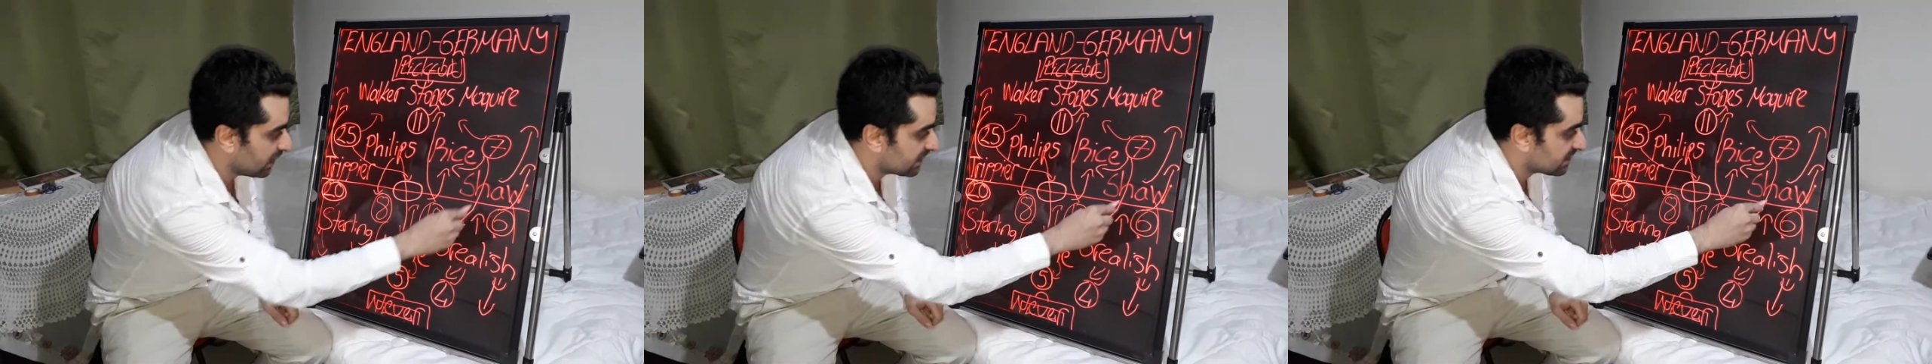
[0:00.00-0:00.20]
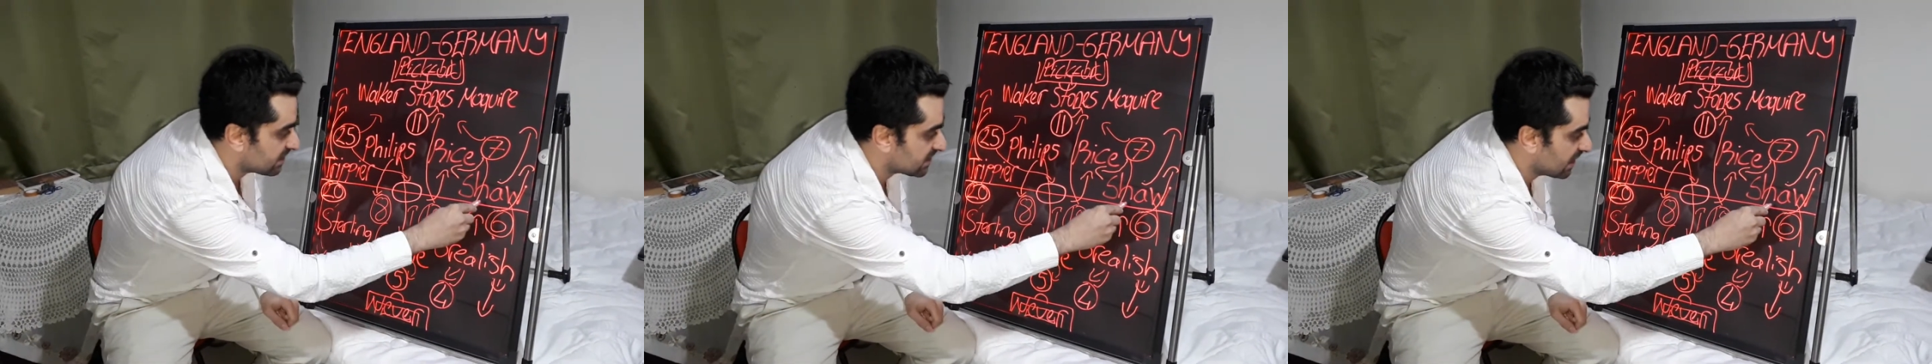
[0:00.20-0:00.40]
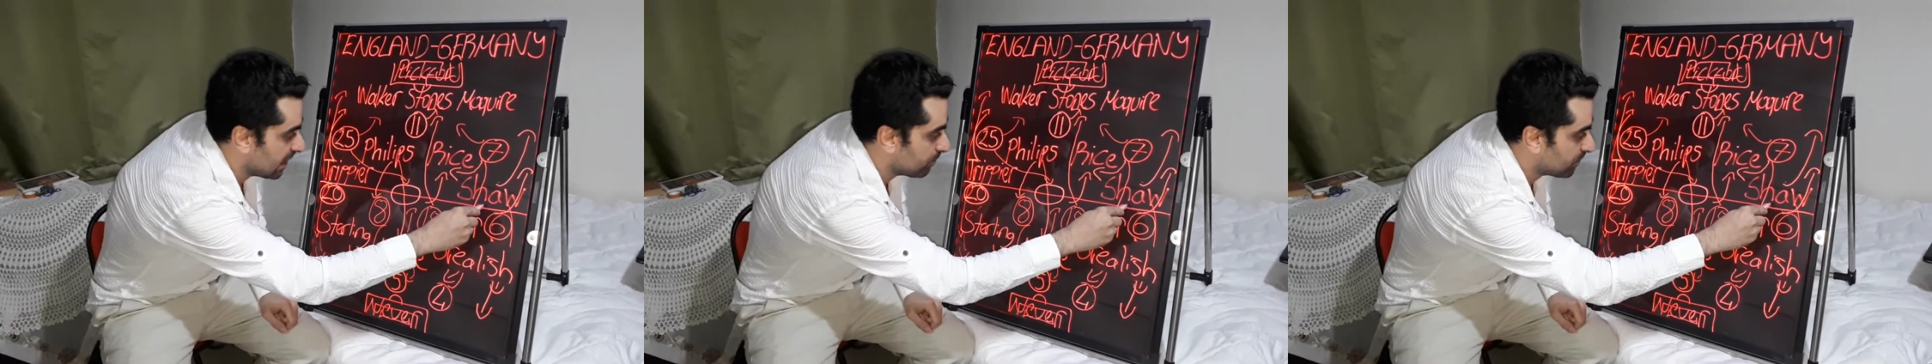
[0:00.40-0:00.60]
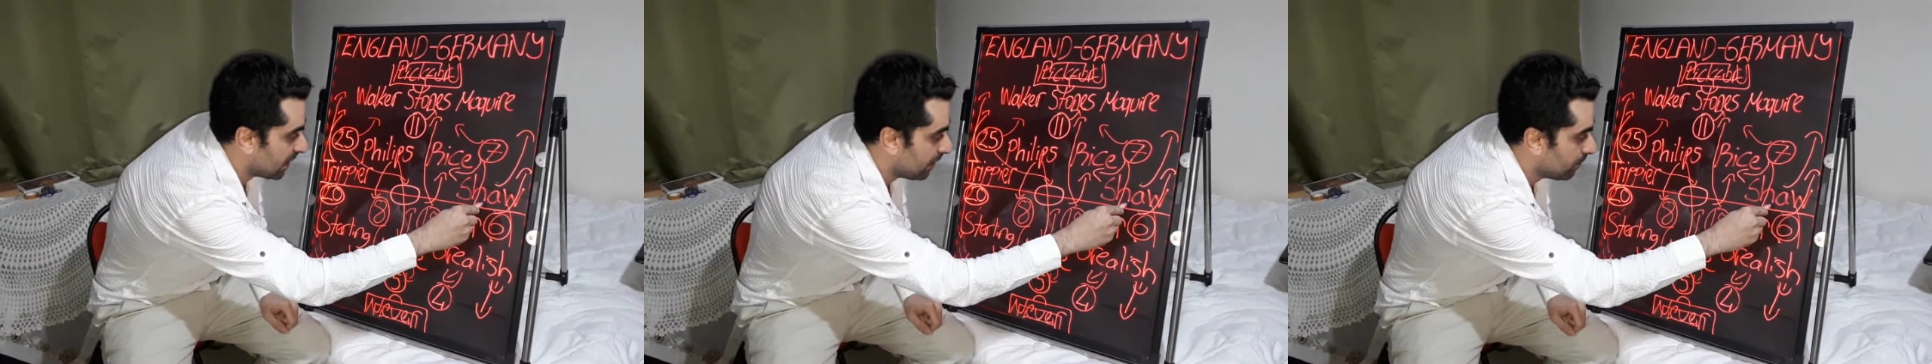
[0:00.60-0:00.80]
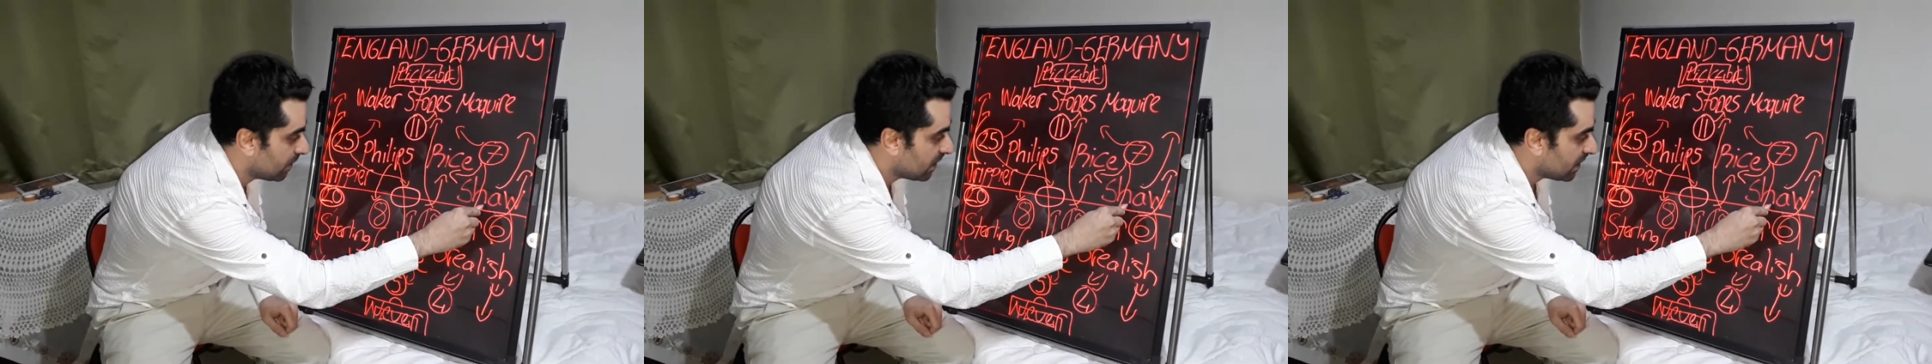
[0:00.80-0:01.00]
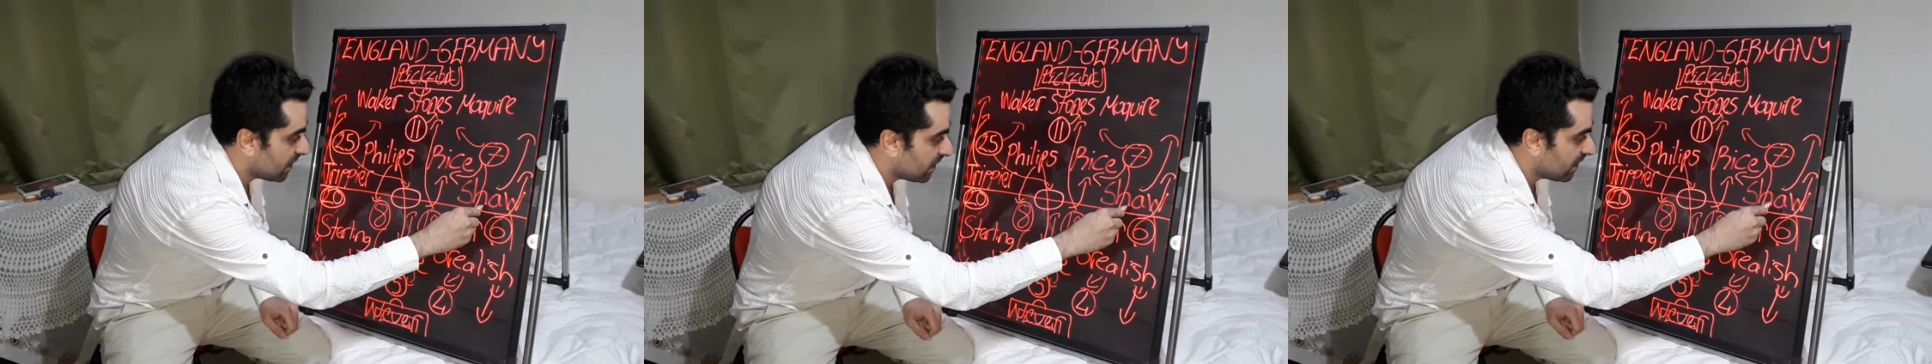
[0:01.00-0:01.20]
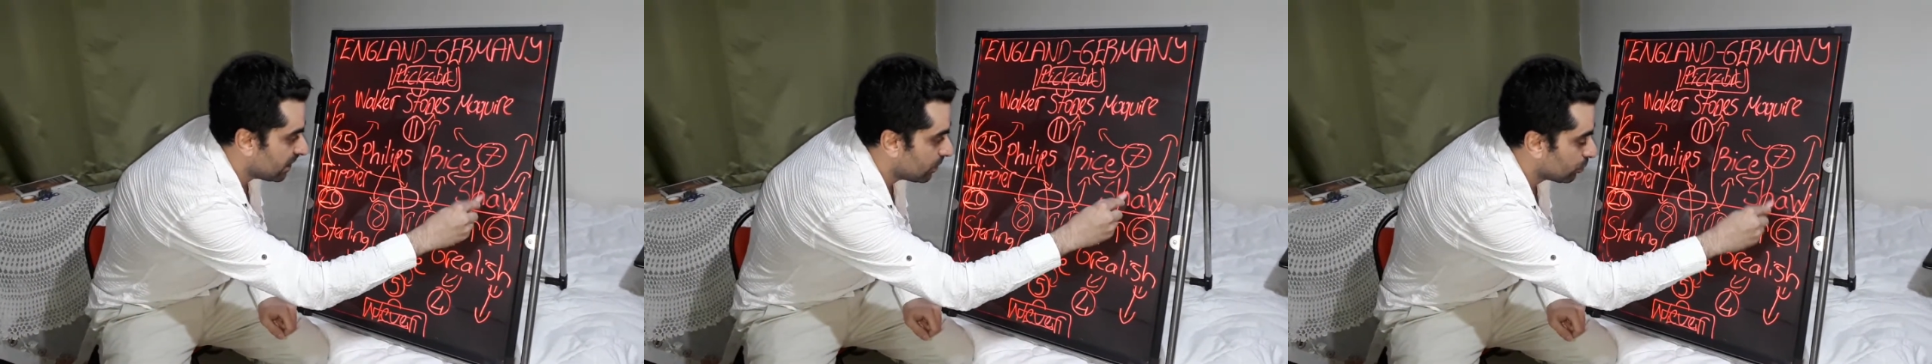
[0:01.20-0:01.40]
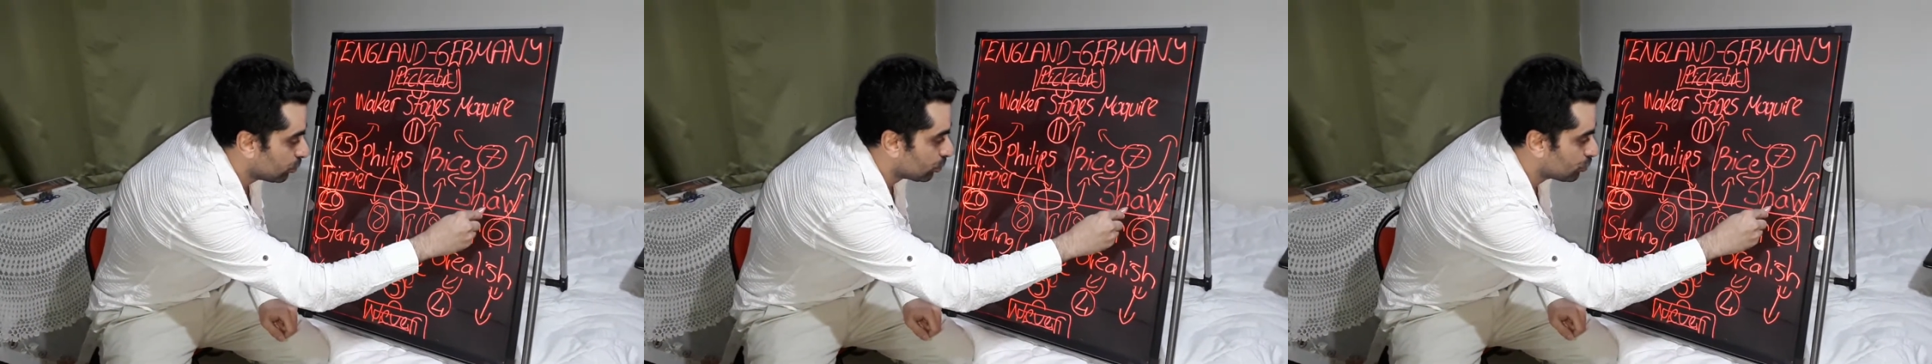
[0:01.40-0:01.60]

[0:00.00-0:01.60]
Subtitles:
At the same time, Luke